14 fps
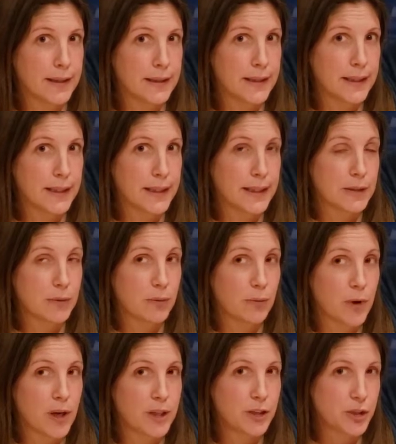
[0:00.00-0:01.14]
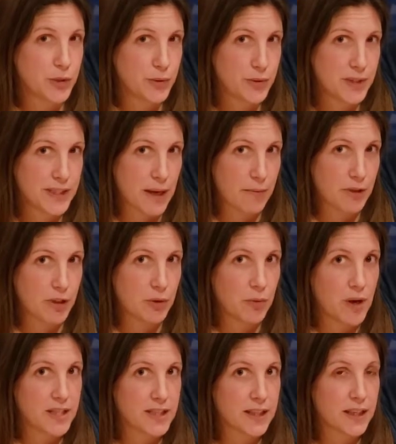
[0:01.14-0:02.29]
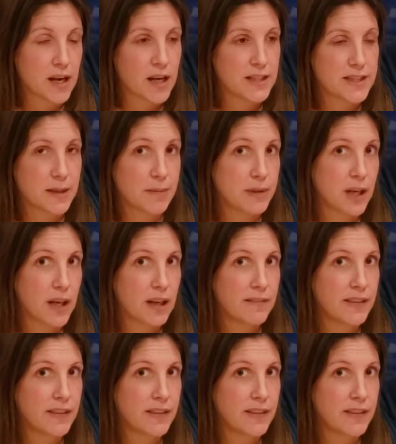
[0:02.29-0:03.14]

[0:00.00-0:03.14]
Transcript: And on Tuesday, when you watch the Concept Talk